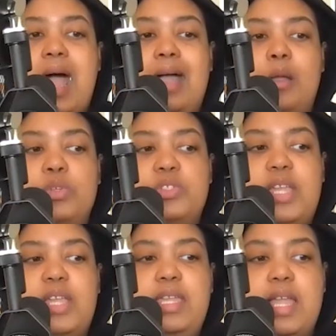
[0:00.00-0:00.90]
I will
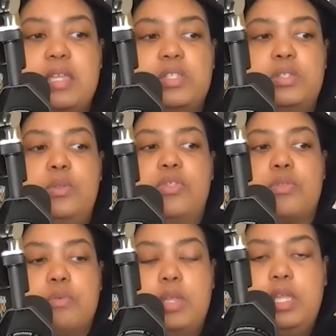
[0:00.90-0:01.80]
say yes to
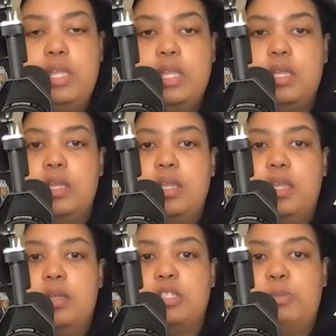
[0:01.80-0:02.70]
3
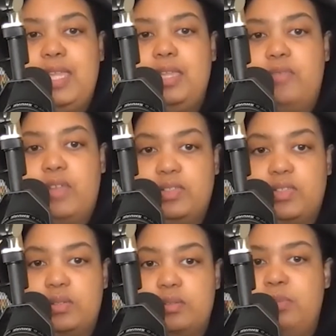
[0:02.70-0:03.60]
speaking
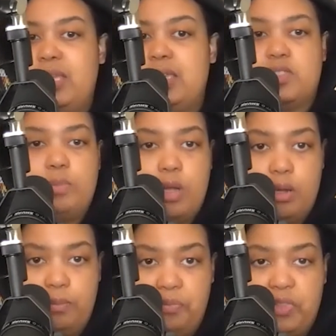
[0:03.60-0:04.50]
events, big and
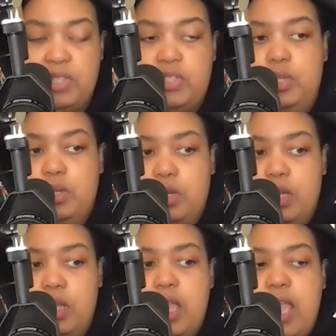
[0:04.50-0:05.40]
small, this year.
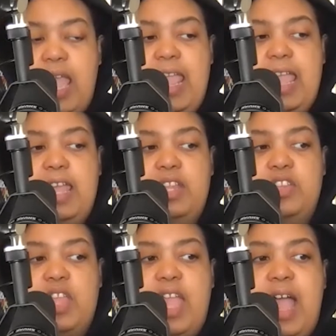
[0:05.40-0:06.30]

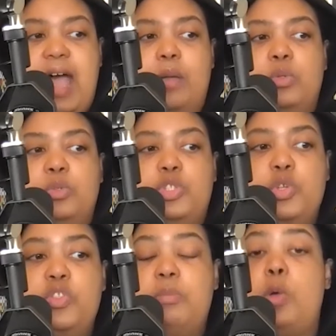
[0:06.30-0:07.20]
And I will
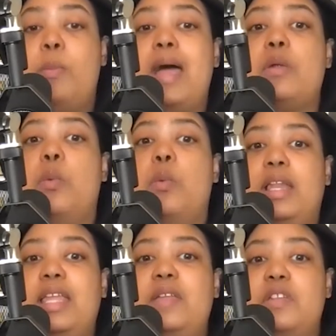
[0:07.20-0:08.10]
do them no matter
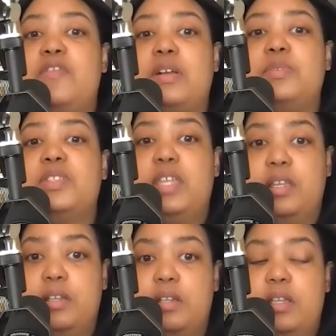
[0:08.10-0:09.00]
what, even if I'm
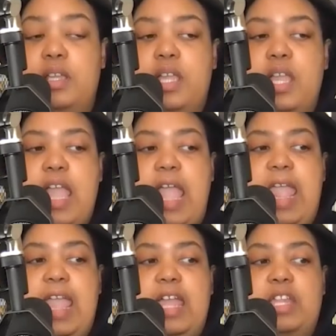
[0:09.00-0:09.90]
scared.
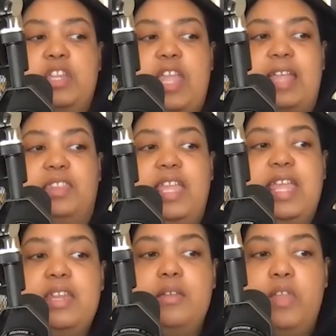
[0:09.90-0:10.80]
And at the
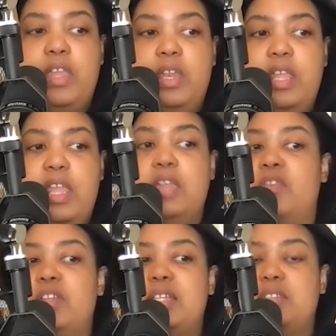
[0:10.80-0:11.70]
end of it,
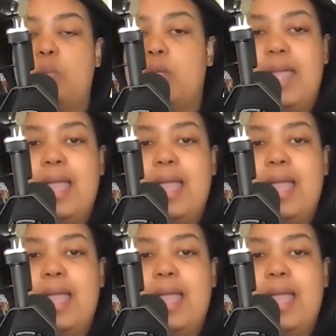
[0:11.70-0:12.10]
if it doesn't work